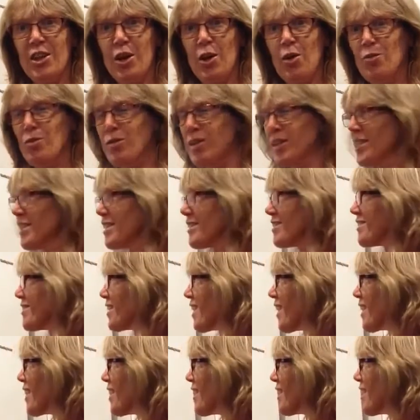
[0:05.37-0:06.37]
of the
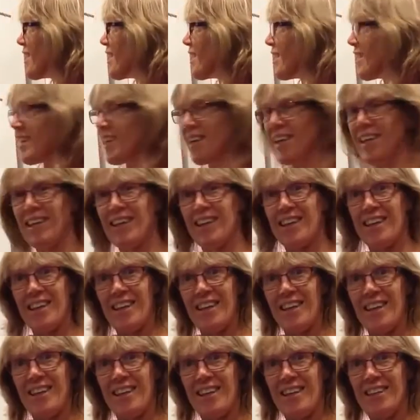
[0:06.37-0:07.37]
letter
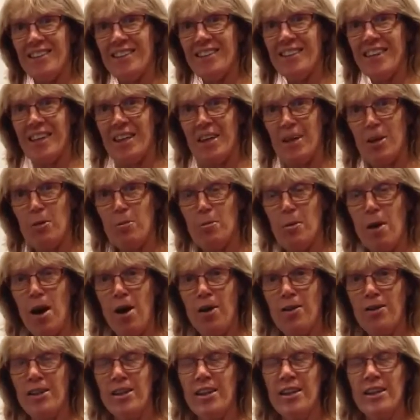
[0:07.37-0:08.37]
E in Te Reo
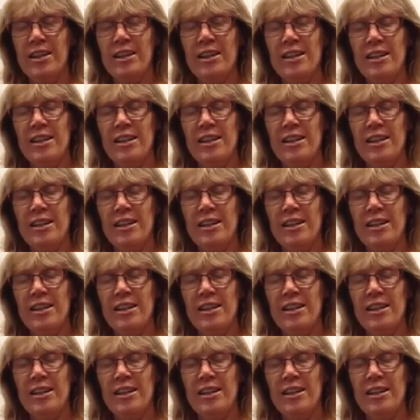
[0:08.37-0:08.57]
Māori.